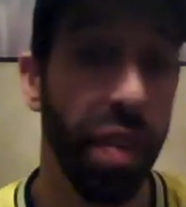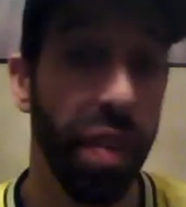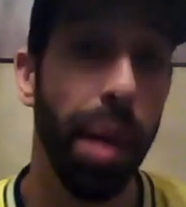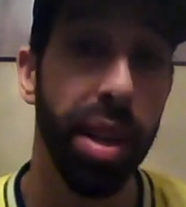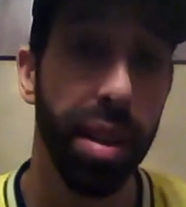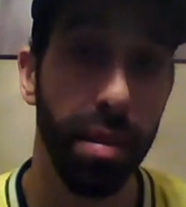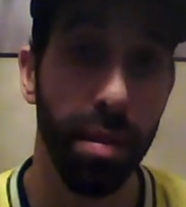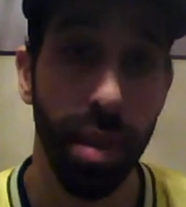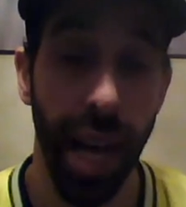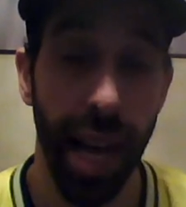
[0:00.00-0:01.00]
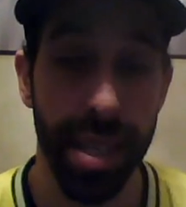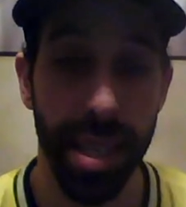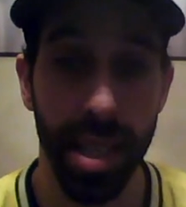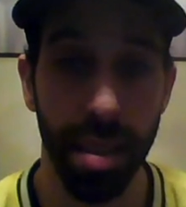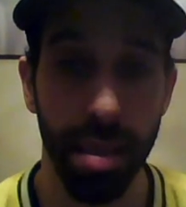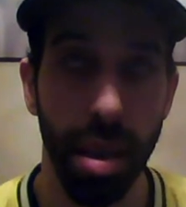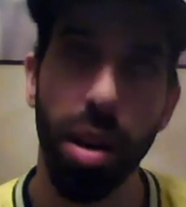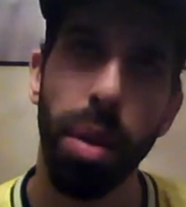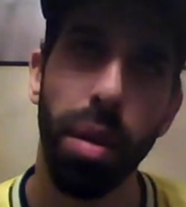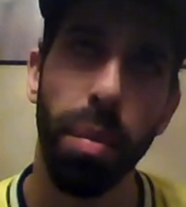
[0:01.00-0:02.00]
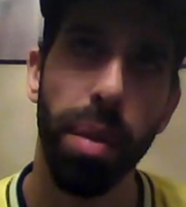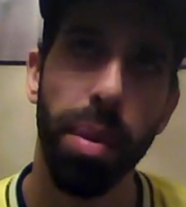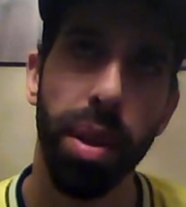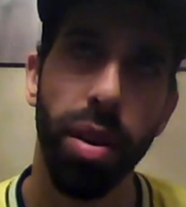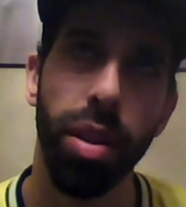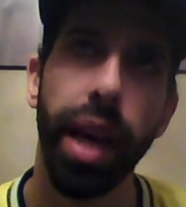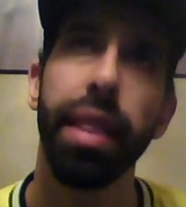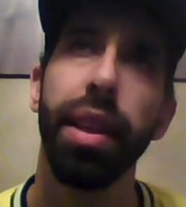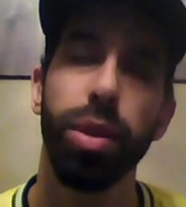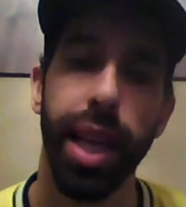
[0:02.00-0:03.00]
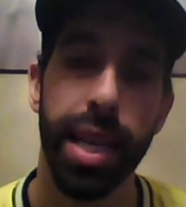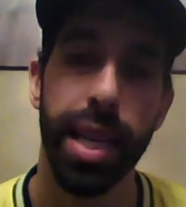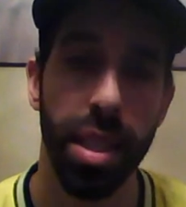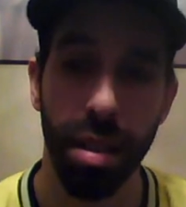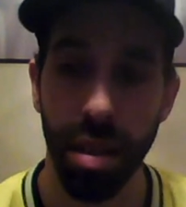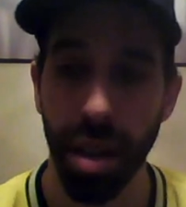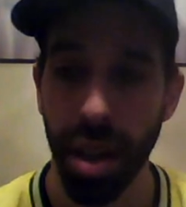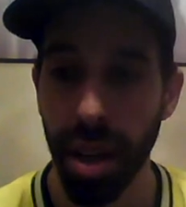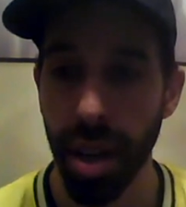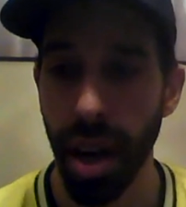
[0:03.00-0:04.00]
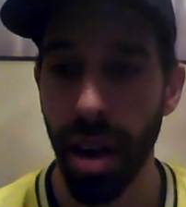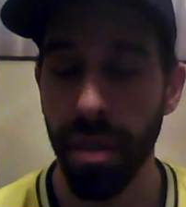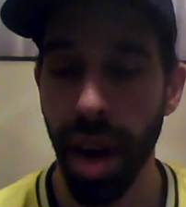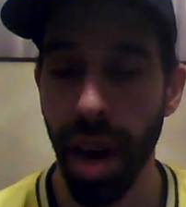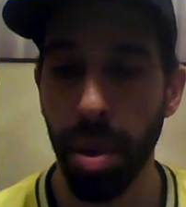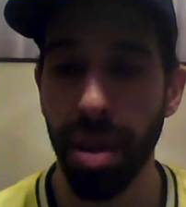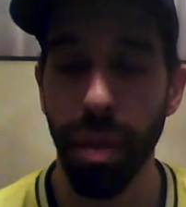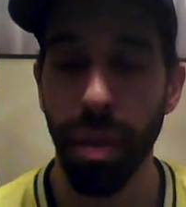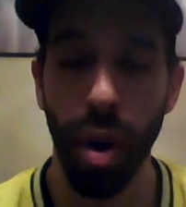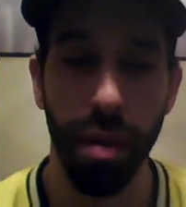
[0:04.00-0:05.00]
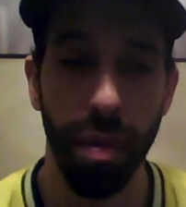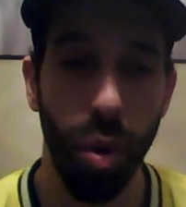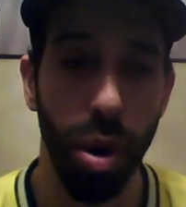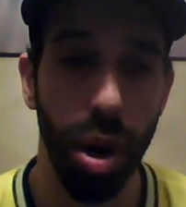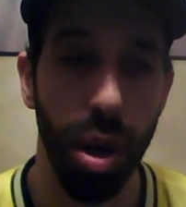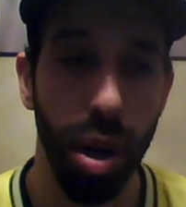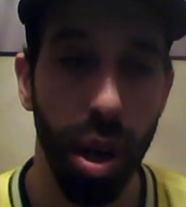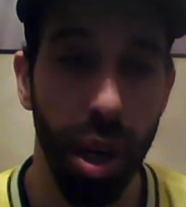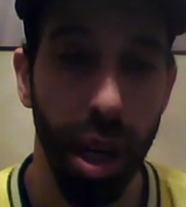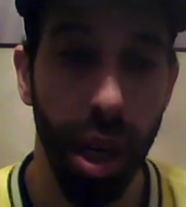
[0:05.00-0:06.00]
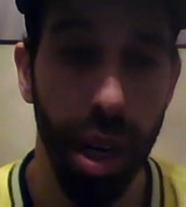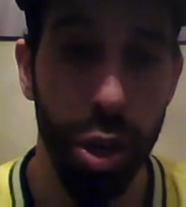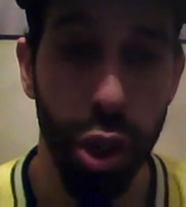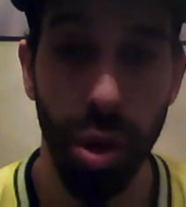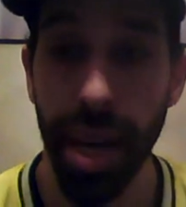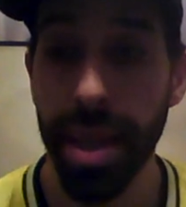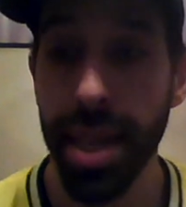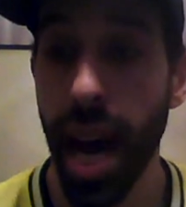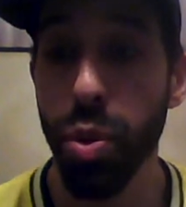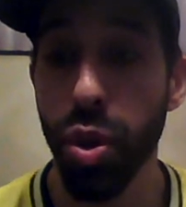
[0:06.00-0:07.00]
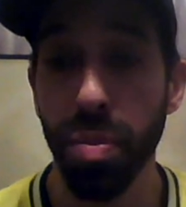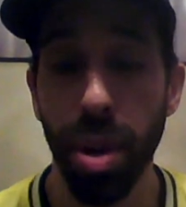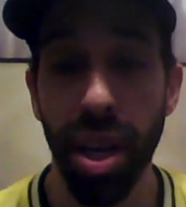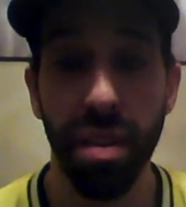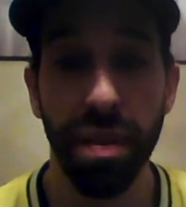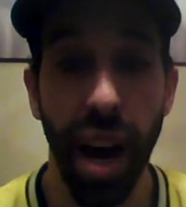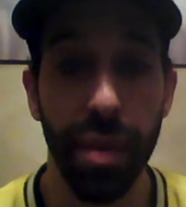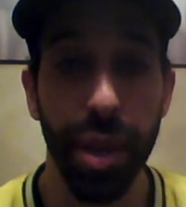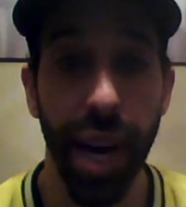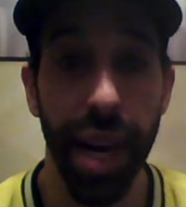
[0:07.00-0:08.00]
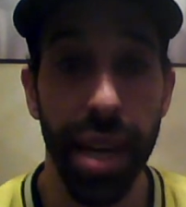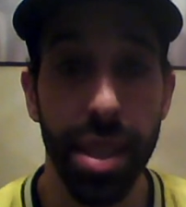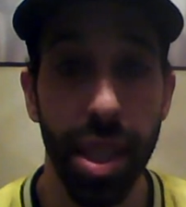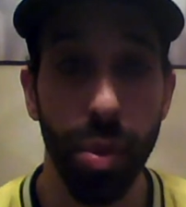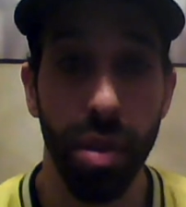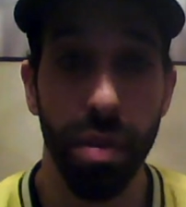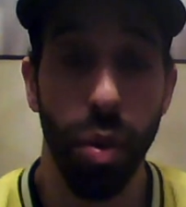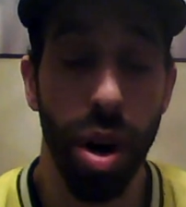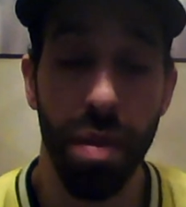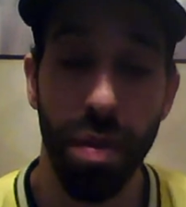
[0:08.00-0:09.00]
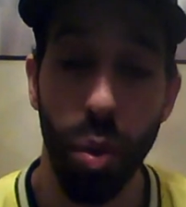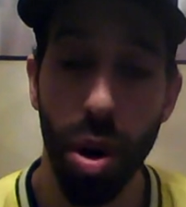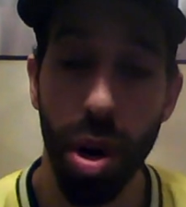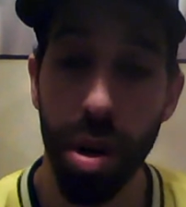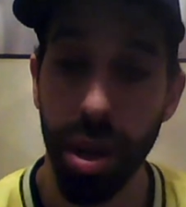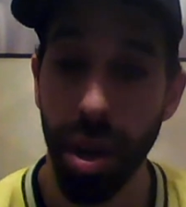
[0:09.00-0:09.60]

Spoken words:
Fob did it last season, or it might have been. I think it was last season. Fob played 4-on-4. Gino had the option of playing 5 guys. He went 4-on-4.